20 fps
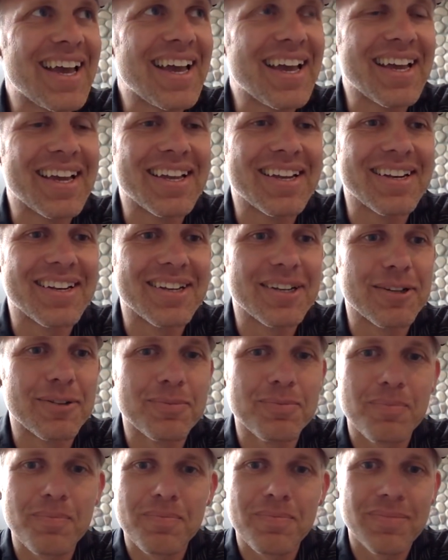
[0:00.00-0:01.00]
and
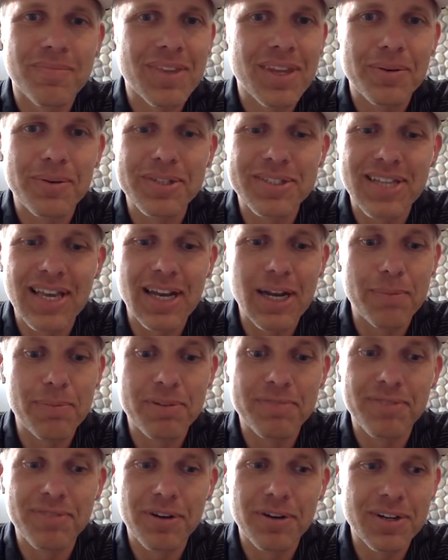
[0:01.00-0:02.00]
we set up
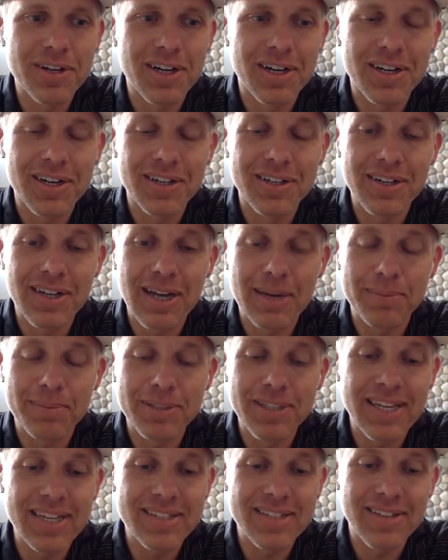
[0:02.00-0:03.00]
a phone call a couple
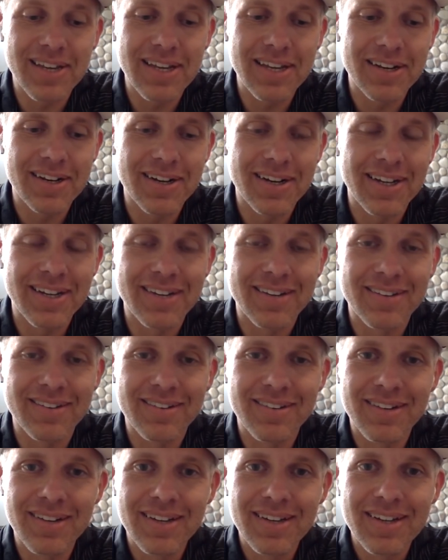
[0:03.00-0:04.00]
days later, and
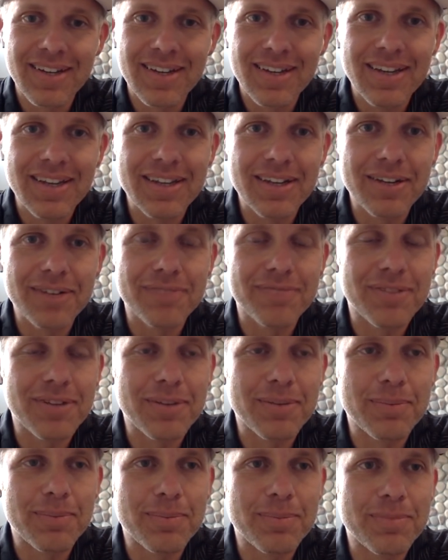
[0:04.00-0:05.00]
you know
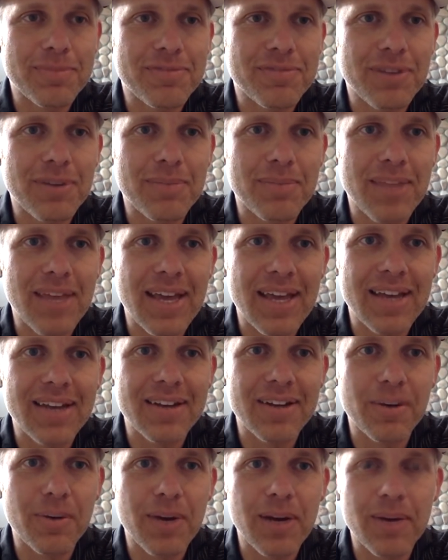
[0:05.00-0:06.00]
from from
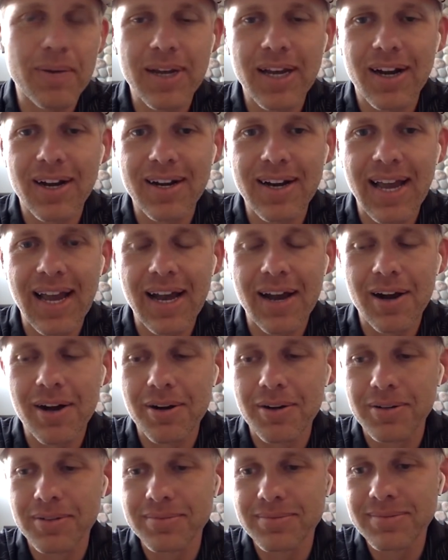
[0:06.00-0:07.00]
then to where we are
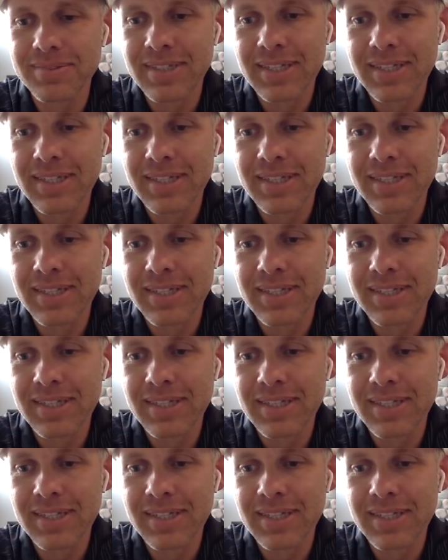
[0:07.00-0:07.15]
now,